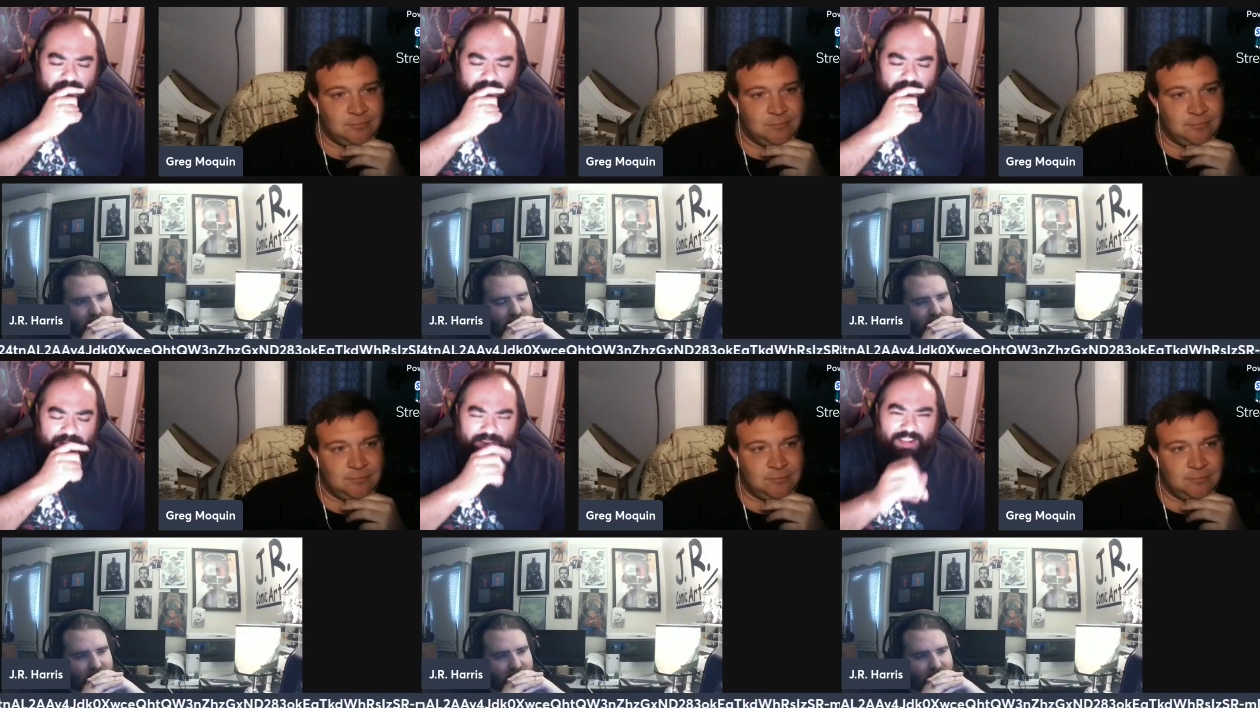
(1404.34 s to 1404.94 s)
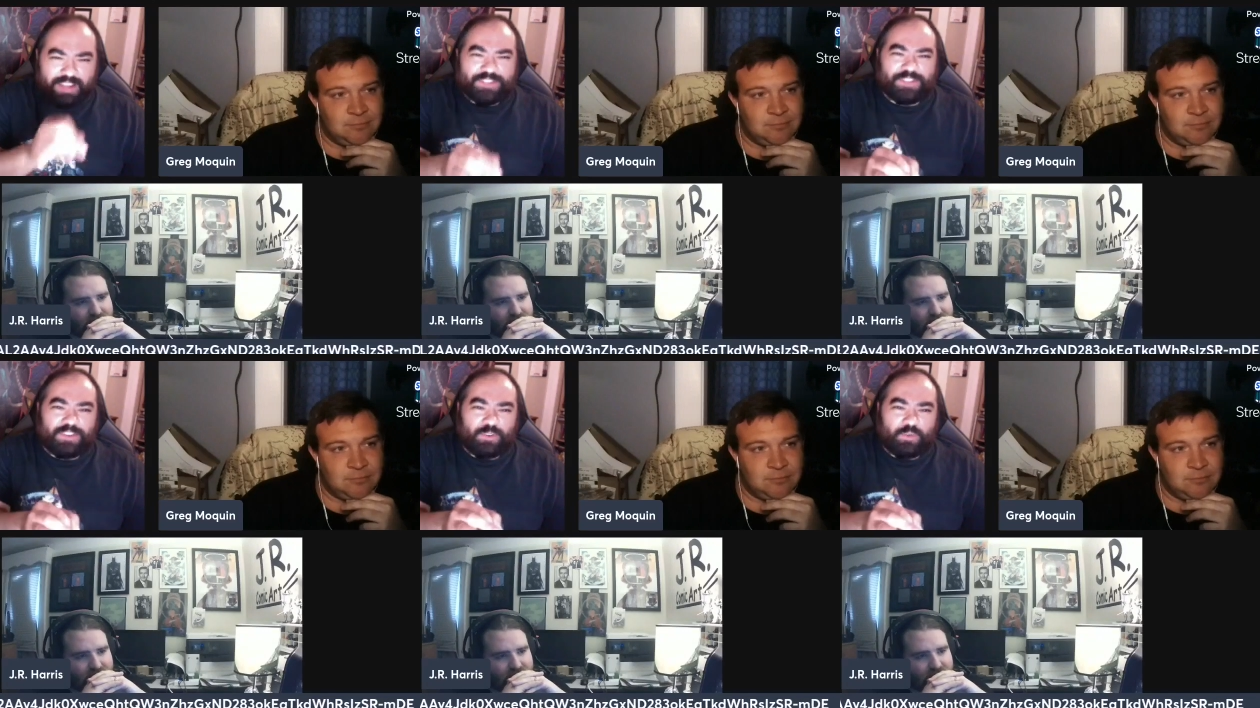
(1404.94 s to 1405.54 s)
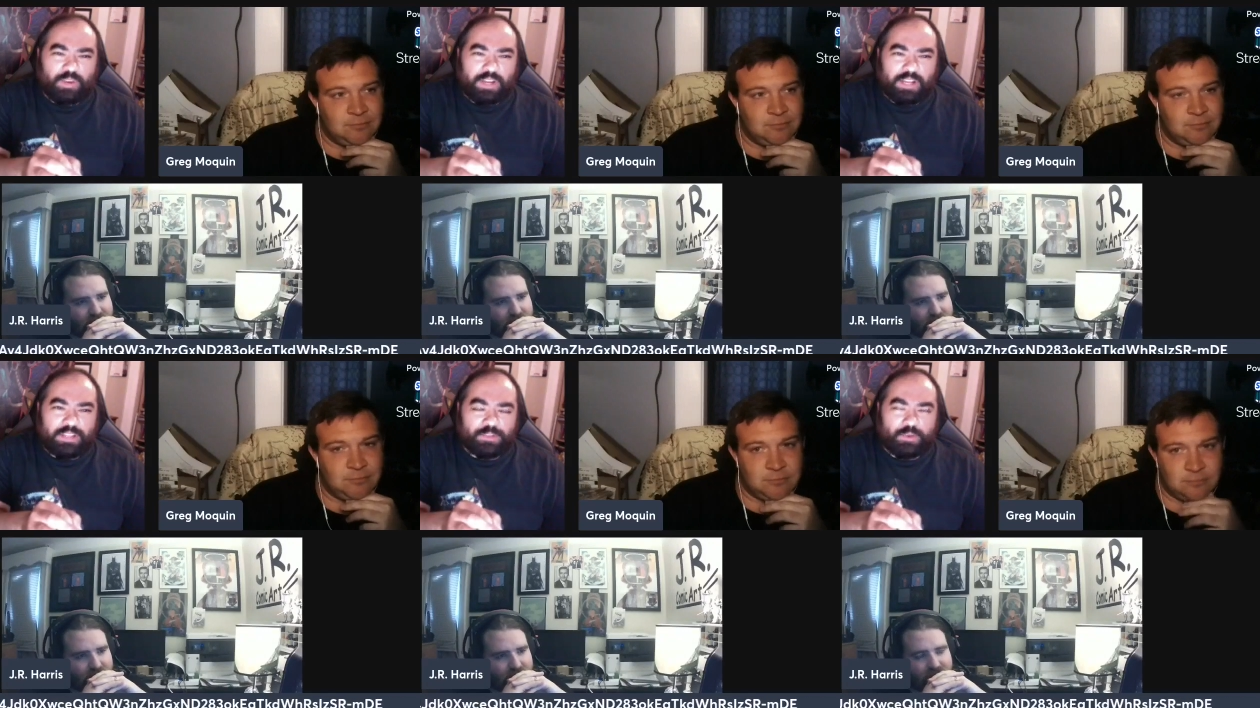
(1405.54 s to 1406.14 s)
Speaker 1: I had to ask, though, uh,
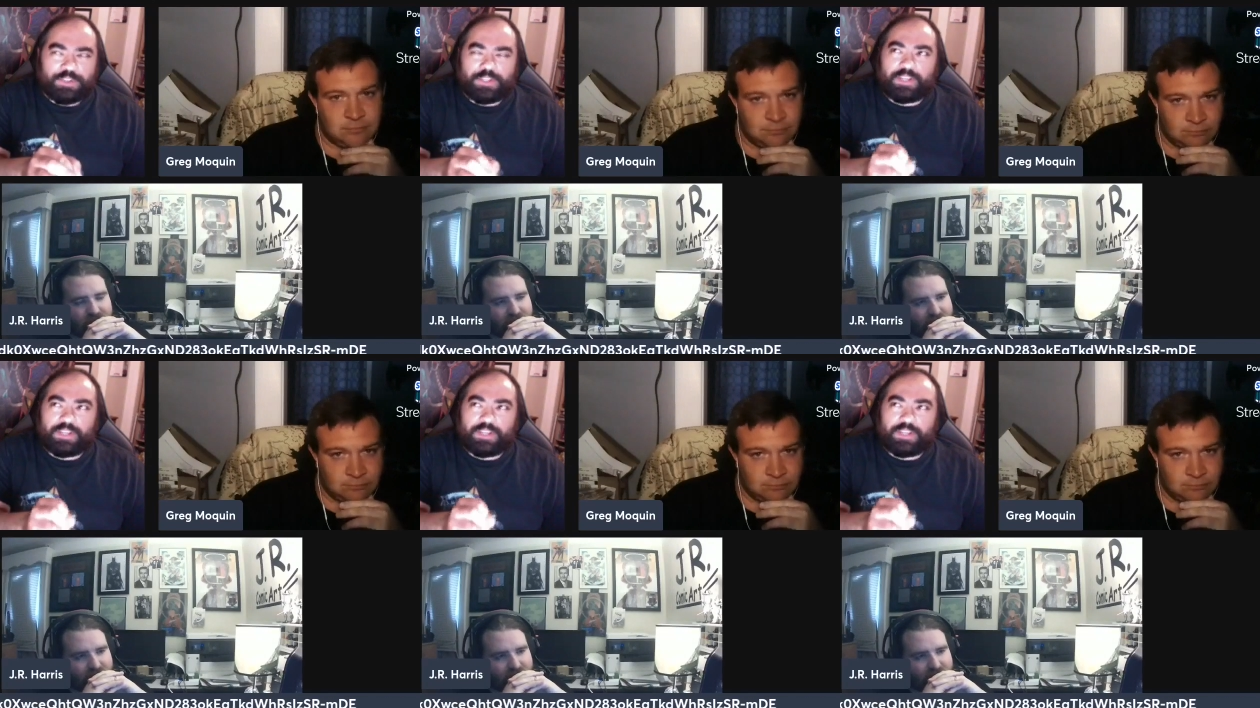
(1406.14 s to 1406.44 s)
this question